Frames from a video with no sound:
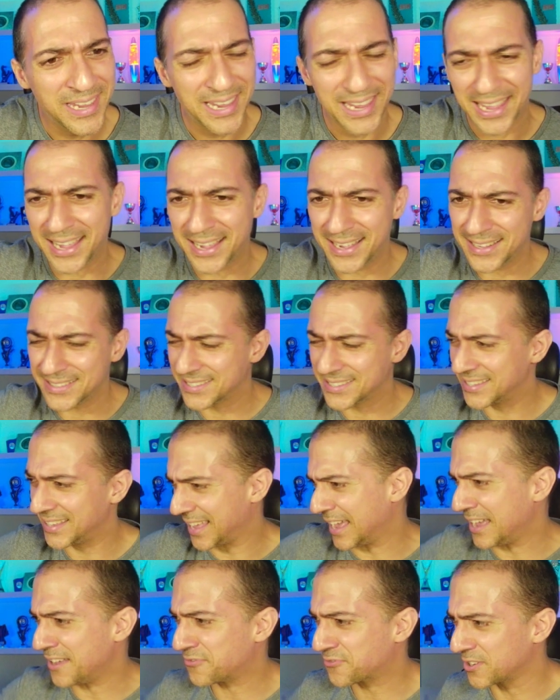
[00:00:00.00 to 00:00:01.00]
and
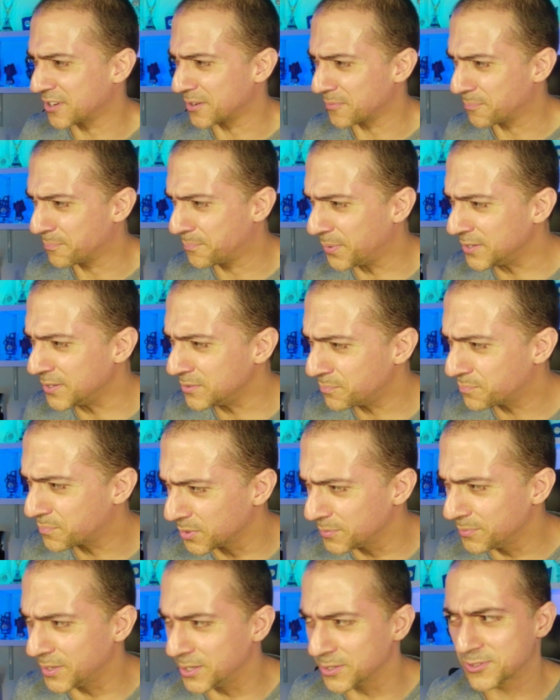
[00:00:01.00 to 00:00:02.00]
after pawn
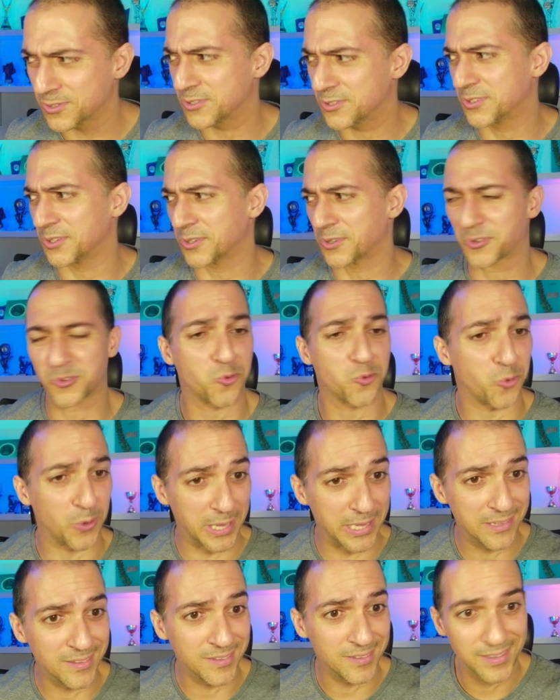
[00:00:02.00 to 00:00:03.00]
promotes to
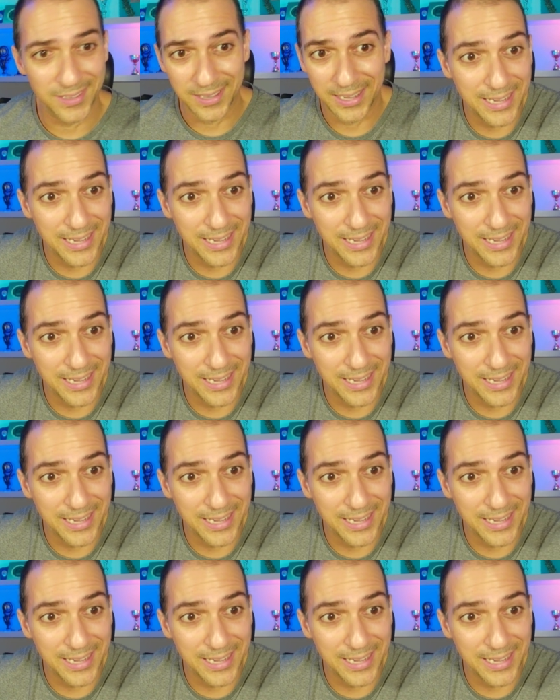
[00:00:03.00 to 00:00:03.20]
queen,